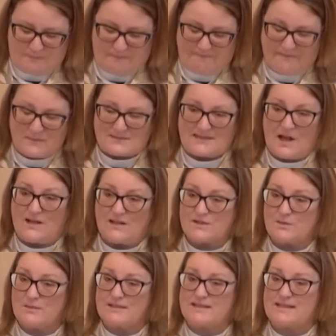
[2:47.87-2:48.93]
It was
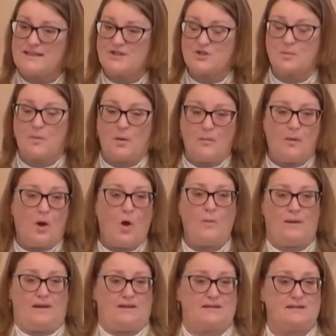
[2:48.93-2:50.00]
also a teachable
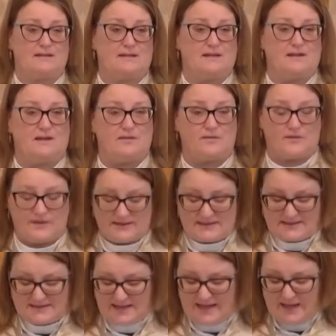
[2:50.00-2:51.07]
moment for the
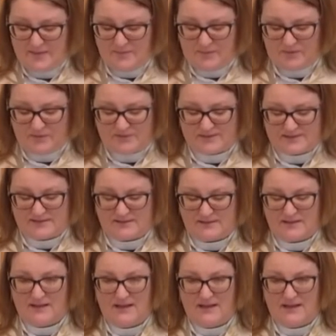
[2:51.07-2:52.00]
disciples